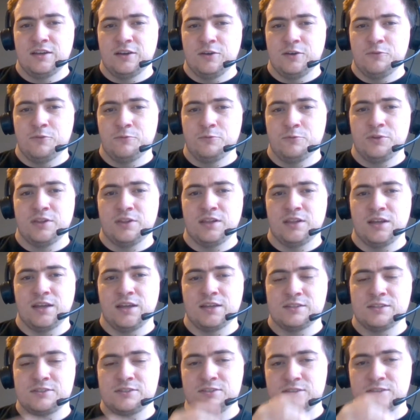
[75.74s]

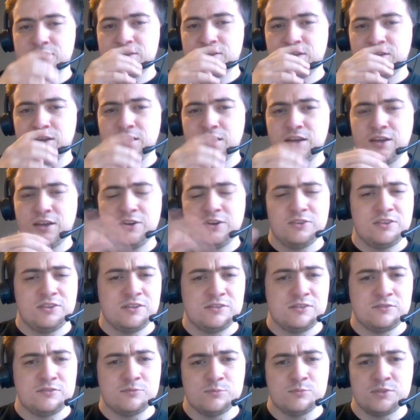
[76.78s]
realized, I heard
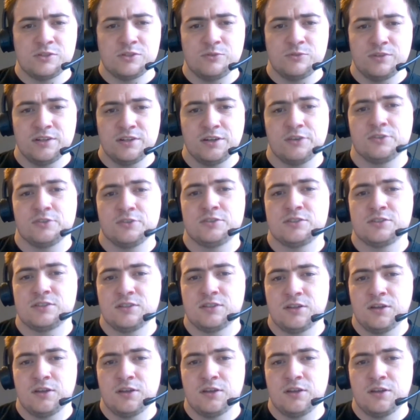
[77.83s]
this from someone else